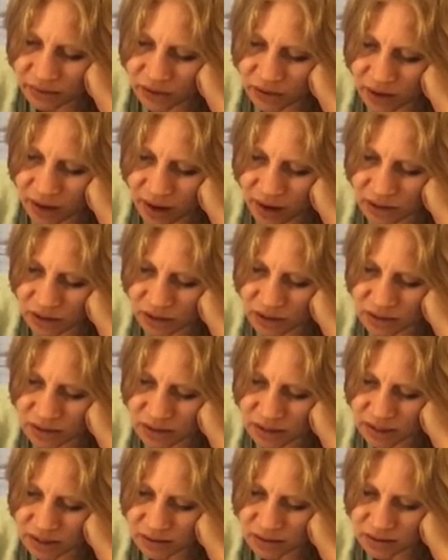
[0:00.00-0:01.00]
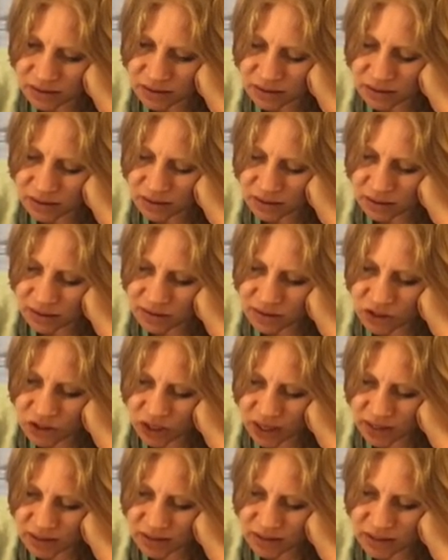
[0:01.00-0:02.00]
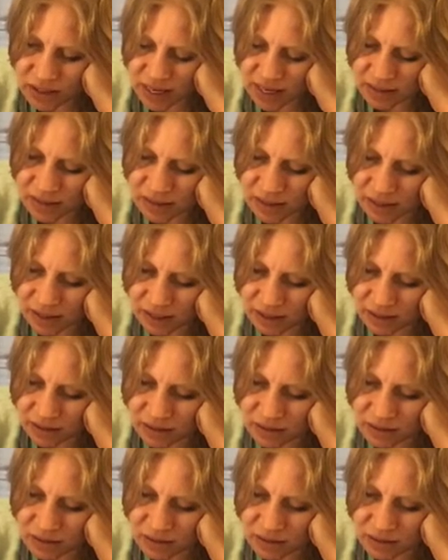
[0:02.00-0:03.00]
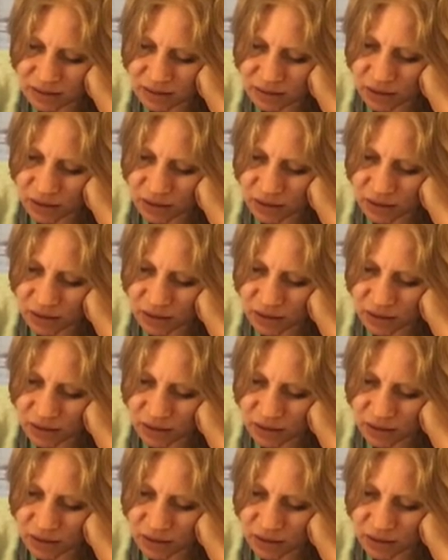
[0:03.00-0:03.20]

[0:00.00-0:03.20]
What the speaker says: consciousness just as it is,